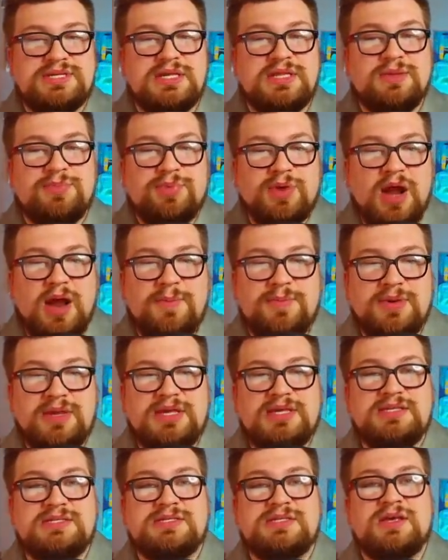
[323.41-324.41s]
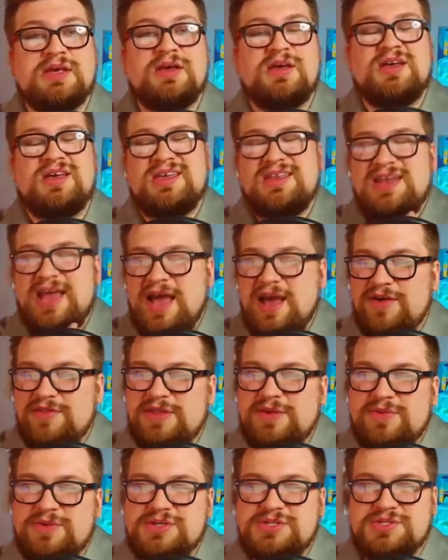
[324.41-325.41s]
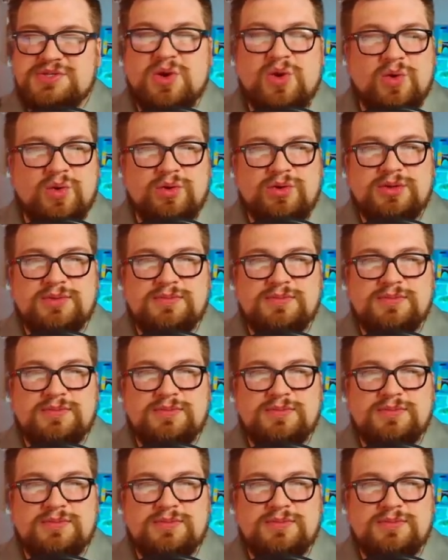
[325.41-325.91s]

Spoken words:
the properties and how they were sold.